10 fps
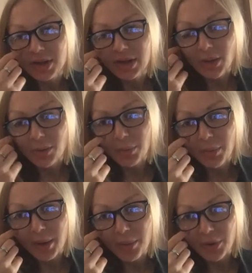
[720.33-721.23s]
in our
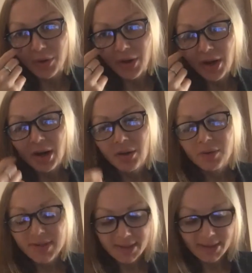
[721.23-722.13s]
paper
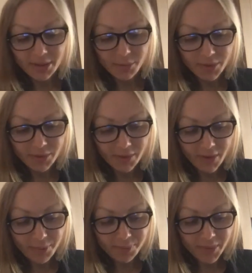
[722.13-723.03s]
recently with
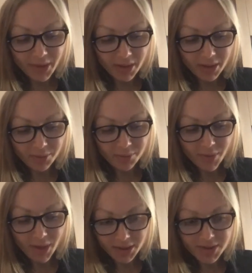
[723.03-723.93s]
um, um,
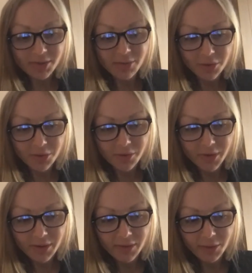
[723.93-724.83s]
Alex
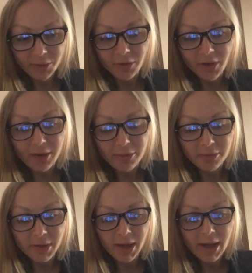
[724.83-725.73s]
and Dr. Kai Fu
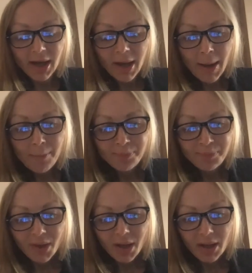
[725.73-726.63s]

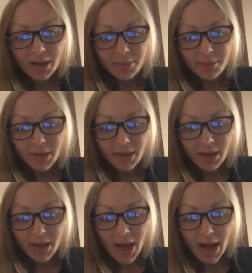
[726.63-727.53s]
um,
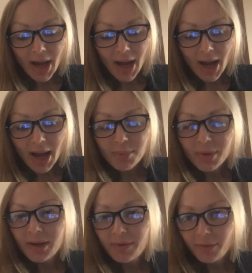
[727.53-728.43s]
I
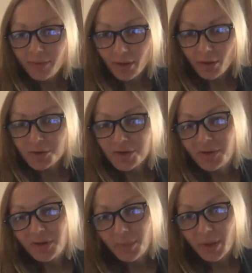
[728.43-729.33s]
believe
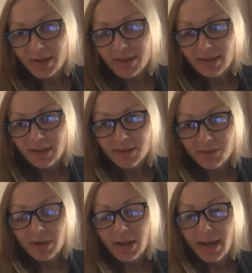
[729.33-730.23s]
longevity medicine is
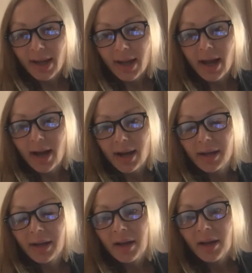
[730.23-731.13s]
really
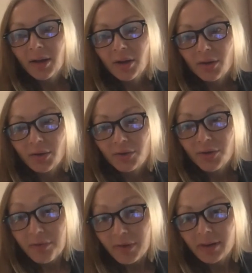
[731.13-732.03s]
AI
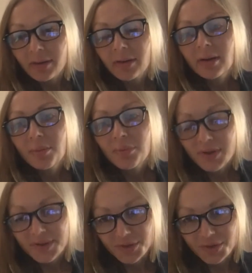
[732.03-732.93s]
driven
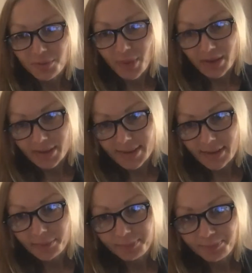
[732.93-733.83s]
precision
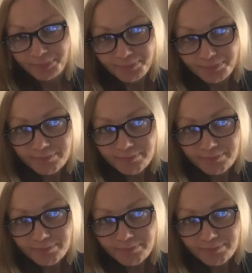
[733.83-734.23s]
medicine. Mm-hmm.